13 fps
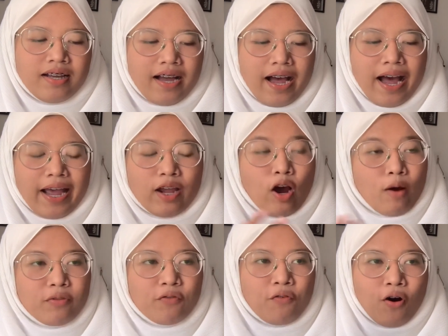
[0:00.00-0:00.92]
I
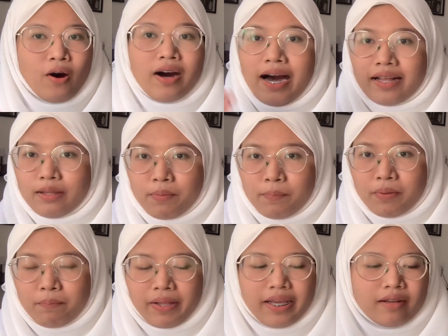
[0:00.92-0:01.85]
opt for other
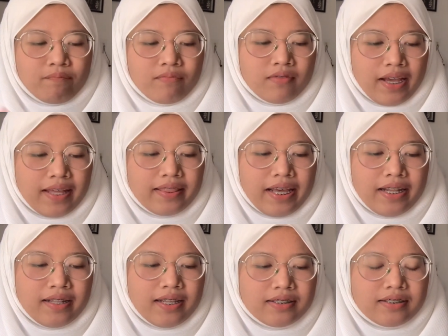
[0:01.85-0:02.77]
people play. And
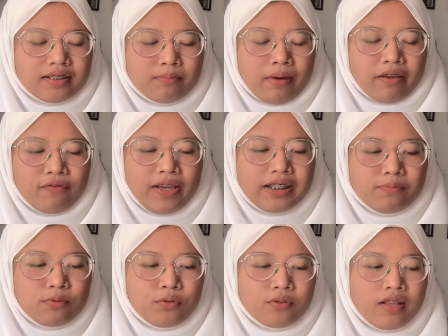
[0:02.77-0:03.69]
then this is my
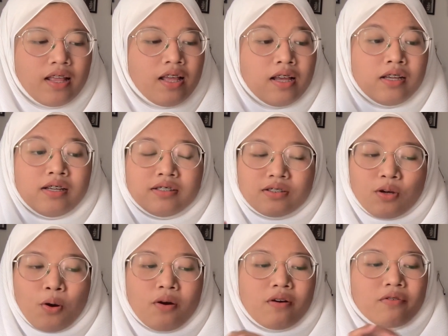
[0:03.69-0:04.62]
Facebook.
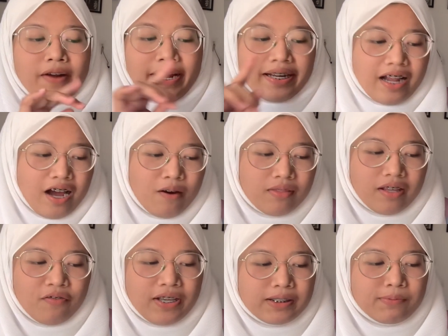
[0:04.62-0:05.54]
So right now, the
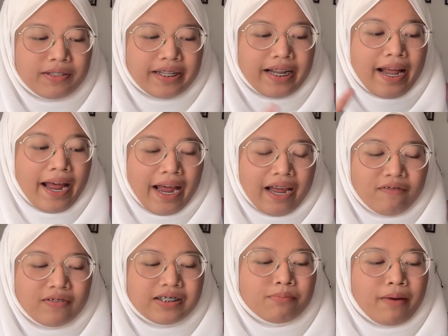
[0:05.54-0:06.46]
Facebook that I
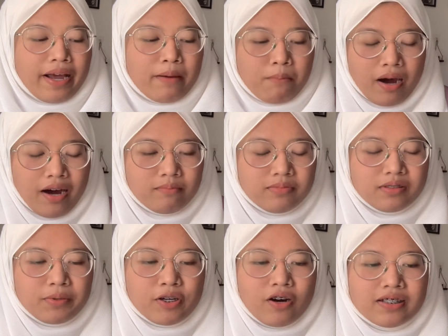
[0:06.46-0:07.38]
have is my mom's
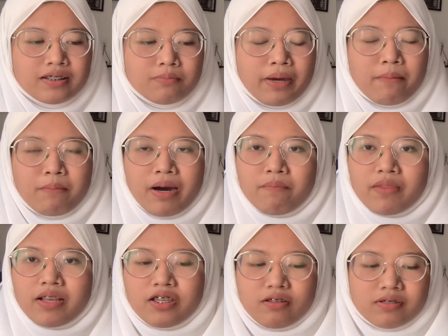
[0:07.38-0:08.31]
because my
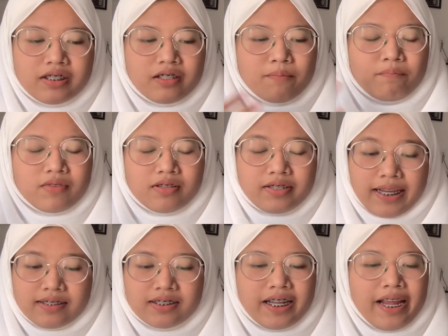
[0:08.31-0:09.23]
mom used it
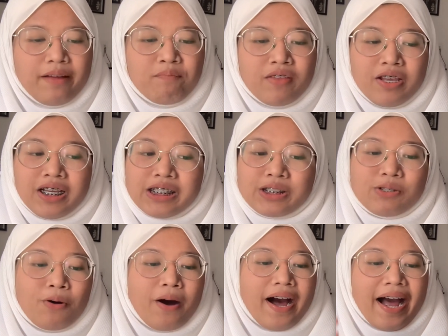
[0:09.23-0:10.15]
yesterday.
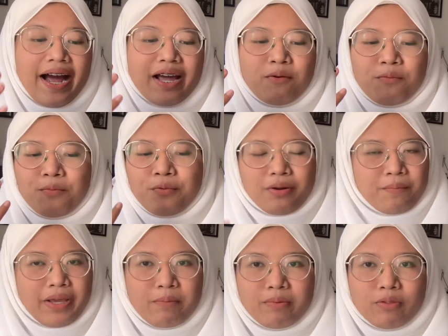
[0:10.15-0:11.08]
So I wouldn't
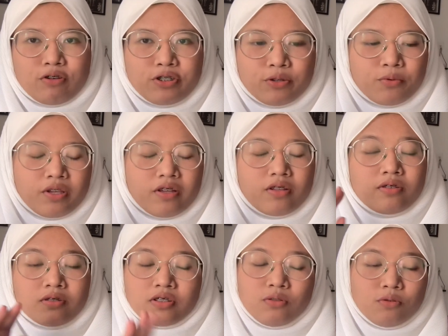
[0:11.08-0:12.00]
be able to show it
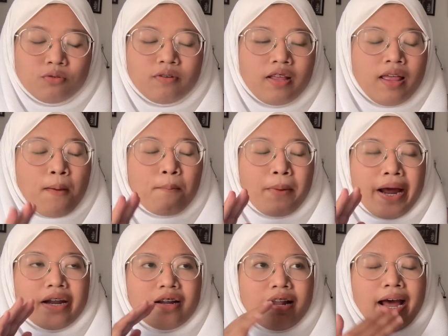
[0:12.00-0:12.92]
to you.
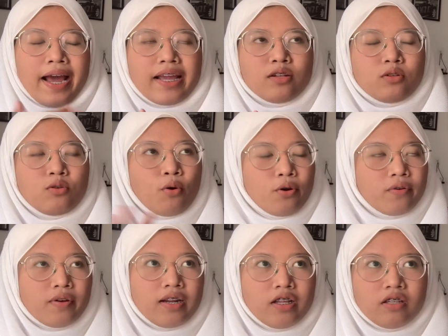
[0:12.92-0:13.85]
But I don't
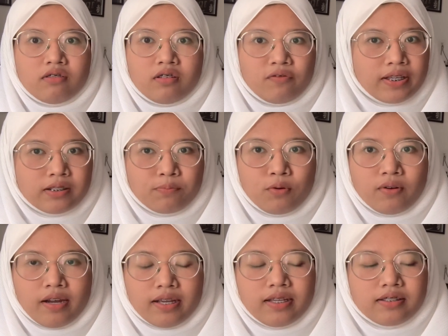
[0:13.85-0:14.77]
really use
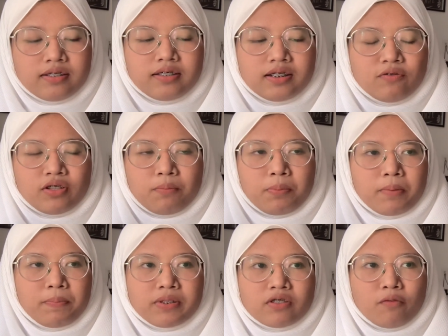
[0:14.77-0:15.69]
Facebook. It's just for the
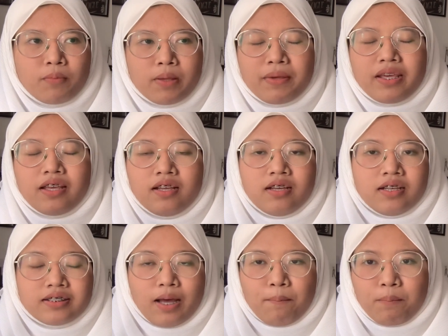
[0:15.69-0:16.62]
purpose of maybe
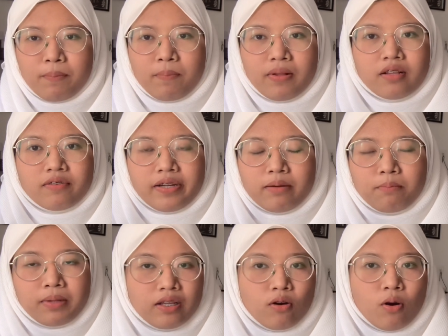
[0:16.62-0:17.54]
some people greet
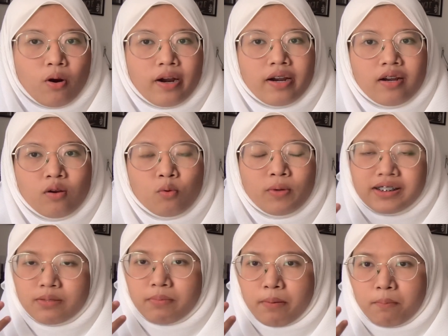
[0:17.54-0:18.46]
me or
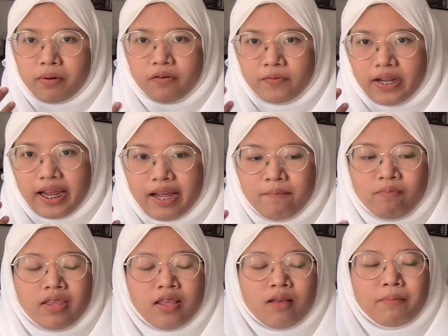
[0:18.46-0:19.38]
wishing my birthday.
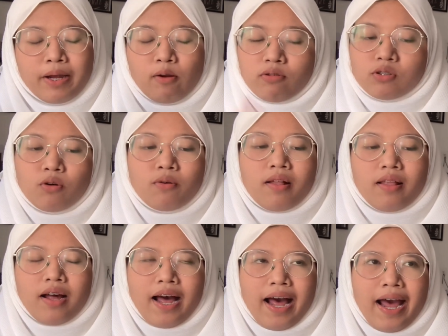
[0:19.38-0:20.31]
But also,
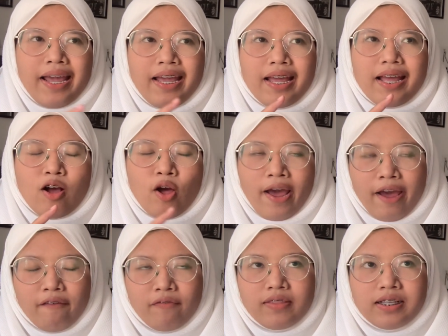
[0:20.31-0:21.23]
I
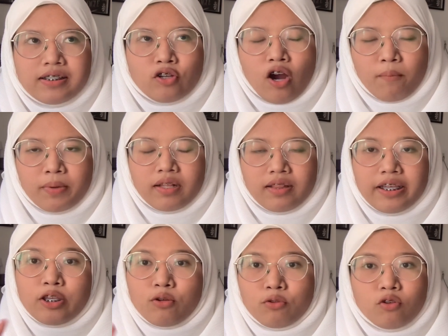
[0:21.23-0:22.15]
have this community,
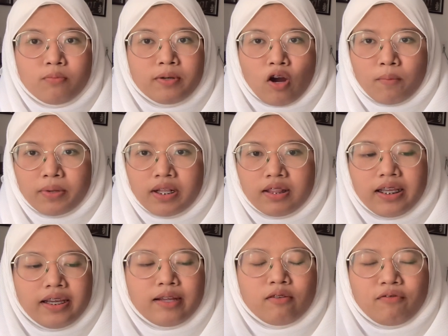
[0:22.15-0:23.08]
YouTuber
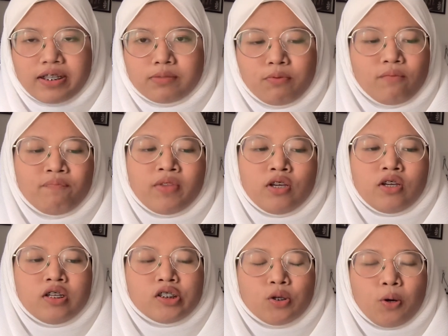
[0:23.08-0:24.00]
community in Facebook.
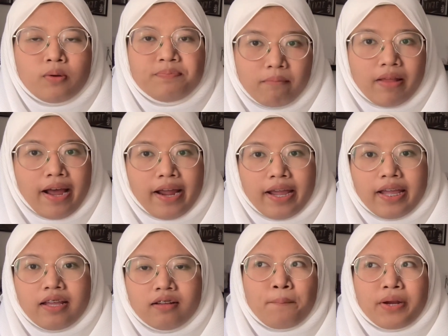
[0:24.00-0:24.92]
So
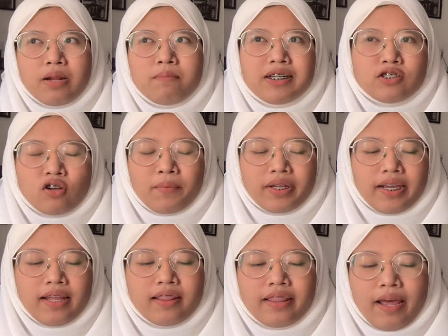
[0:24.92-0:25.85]
I pretty much
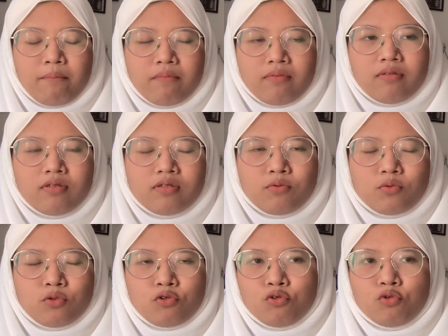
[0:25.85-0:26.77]
communicate them
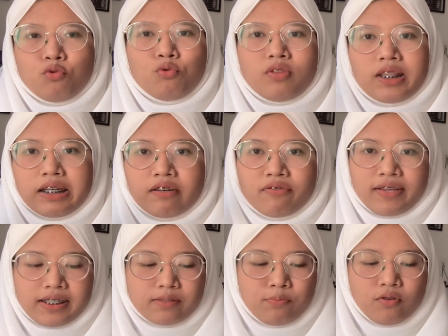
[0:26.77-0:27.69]
through the
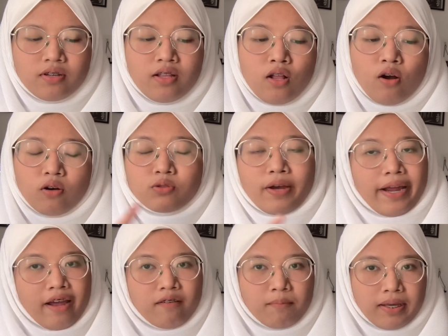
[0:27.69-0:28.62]
Facebook. Also, I
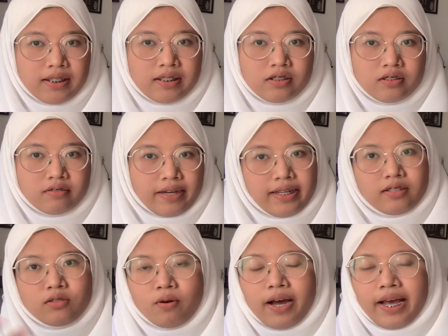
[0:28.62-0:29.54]
have Messenger, right?
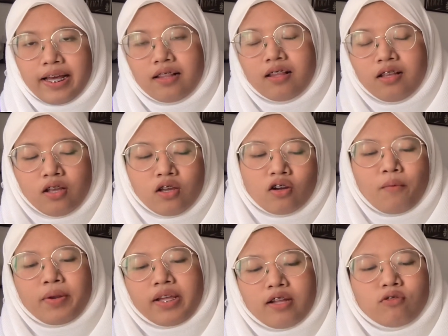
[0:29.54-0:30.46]
So I'll
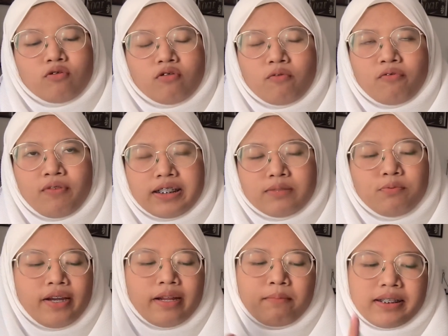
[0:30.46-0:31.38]
communicate through
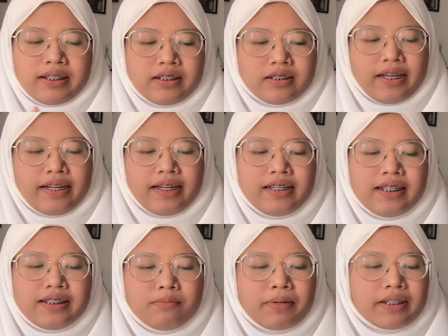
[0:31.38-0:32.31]
Facebook and Messenger. And then
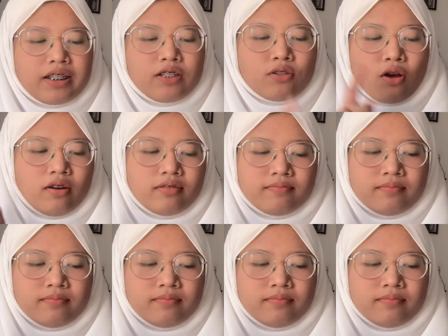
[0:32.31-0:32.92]
this is my TikTok.